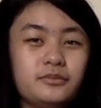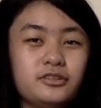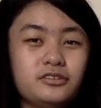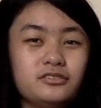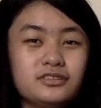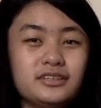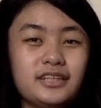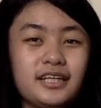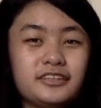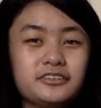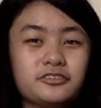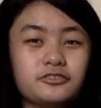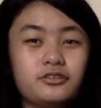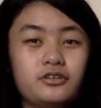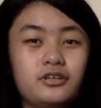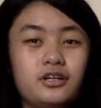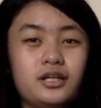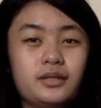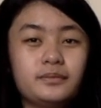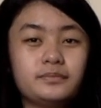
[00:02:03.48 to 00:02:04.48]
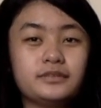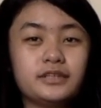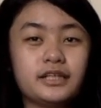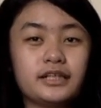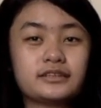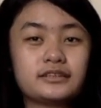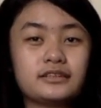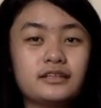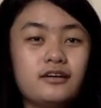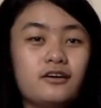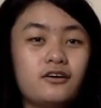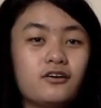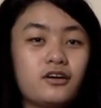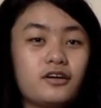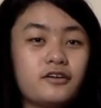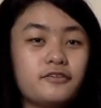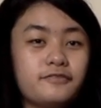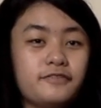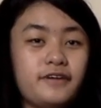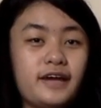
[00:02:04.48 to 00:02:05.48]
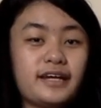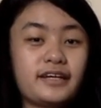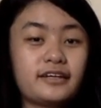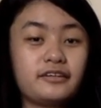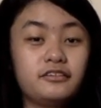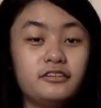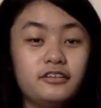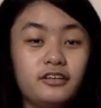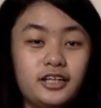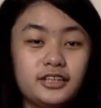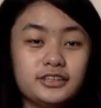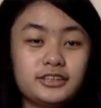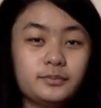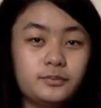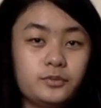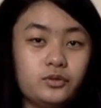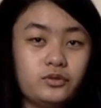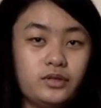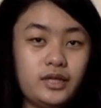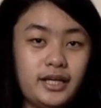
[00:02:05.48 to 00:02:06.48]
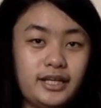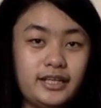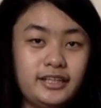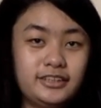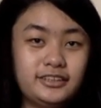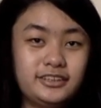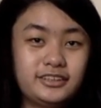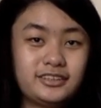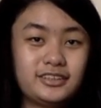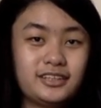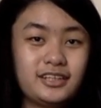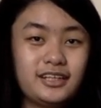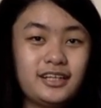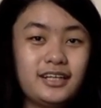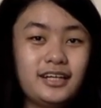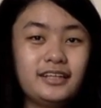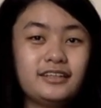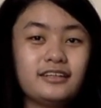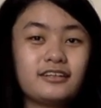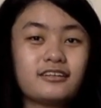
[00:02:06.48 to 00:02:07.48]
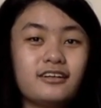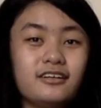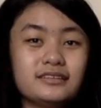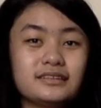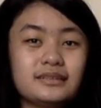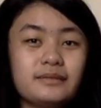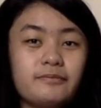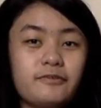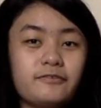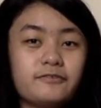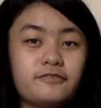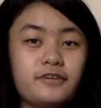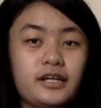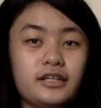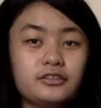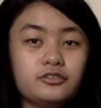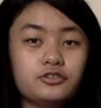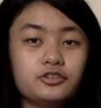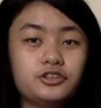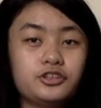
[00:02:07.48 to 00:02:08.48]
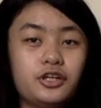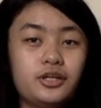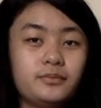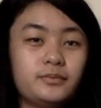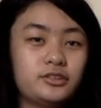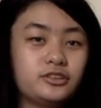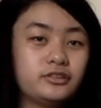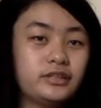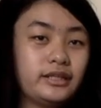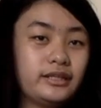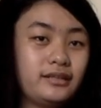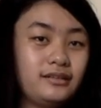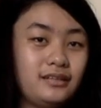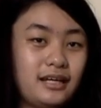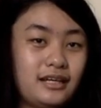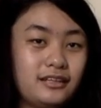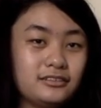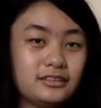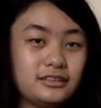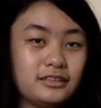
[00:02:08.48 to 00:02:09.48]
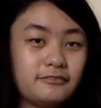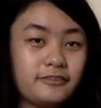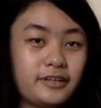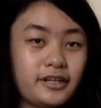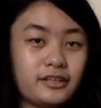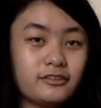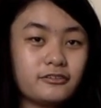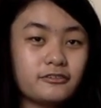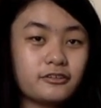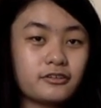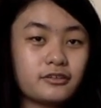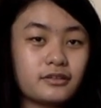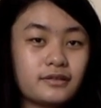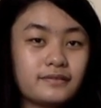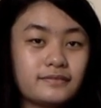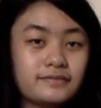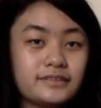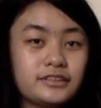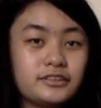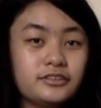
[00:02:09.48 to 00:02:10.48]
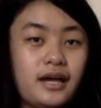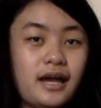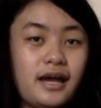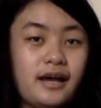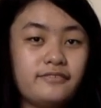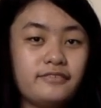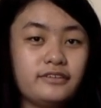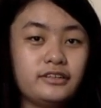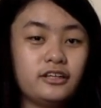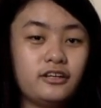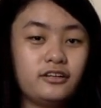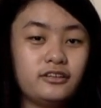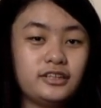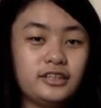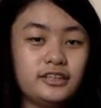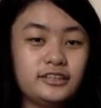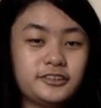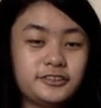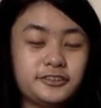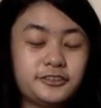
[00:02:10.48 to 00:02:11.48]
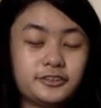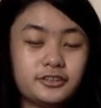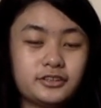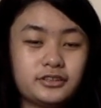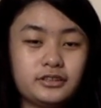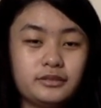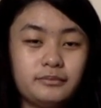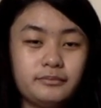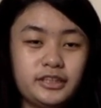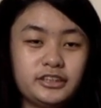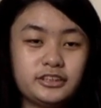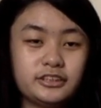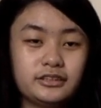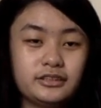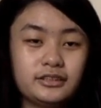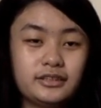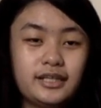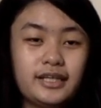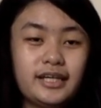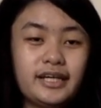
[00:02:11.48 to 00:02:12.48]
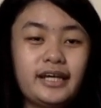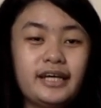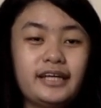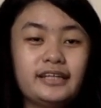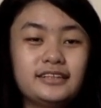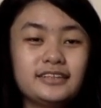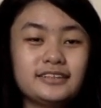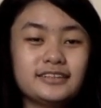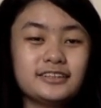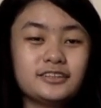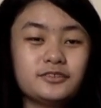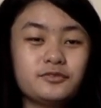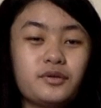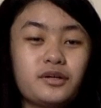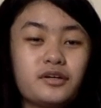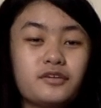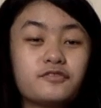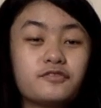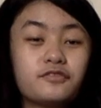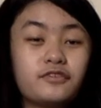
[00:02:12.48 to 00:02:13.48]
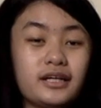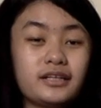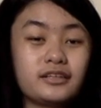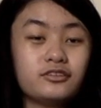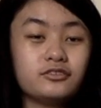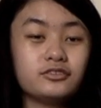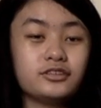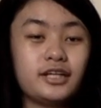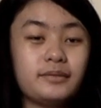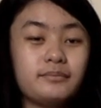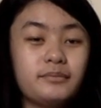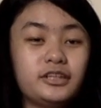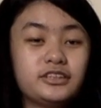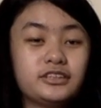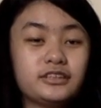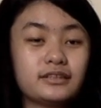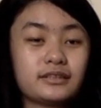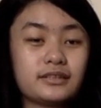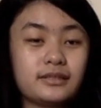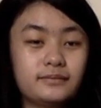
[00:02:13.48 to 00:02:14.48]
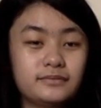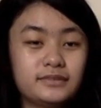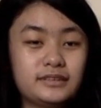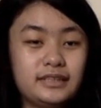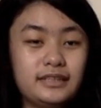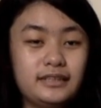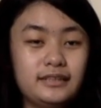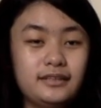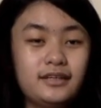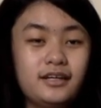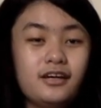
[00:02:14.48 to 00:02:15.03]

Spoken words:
most natural objects are in fact not smooth-edged. The concept of fractal geometry allows irregular curves to have a non-integer dimension, and this is where fractal dimension comes in.